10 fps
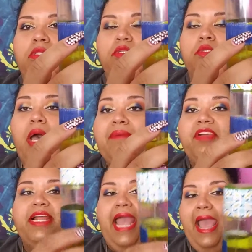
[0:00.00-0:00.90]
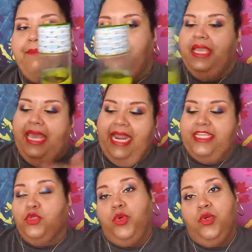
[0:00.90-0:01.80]
So I'm very happy, and I get
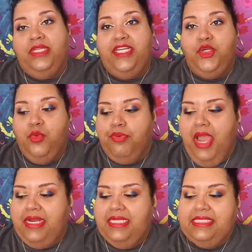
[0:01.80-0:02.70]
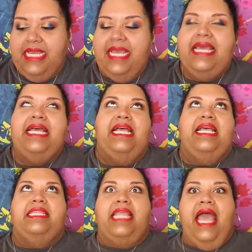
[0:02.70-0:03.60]
to roll in a new product.
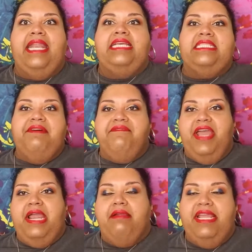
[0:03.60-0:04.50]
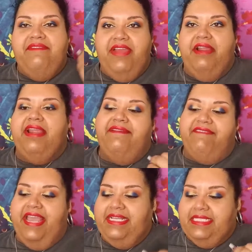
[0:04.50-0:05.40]
That is a very, very
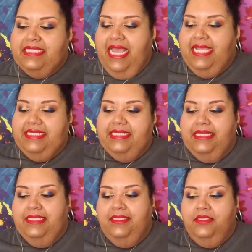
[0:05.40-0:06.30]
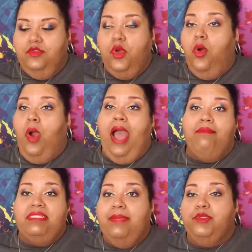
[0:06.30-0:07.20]
faint scent. So I
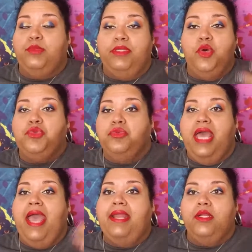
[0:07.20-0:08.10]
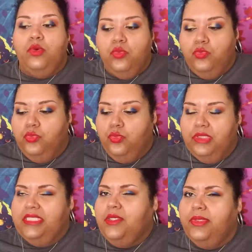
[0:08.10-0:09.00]
was able to blow through that
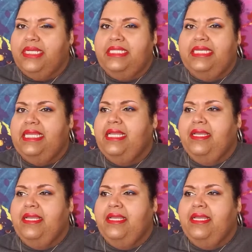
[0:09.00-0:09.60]
really quickly.